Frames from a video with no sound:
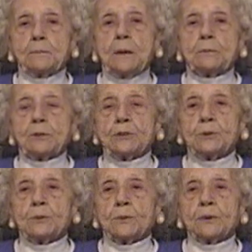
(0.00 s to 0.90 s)
people
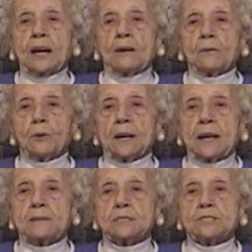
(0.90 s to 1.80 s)
knew what
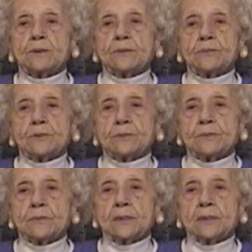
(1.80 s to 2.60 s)
I was going through.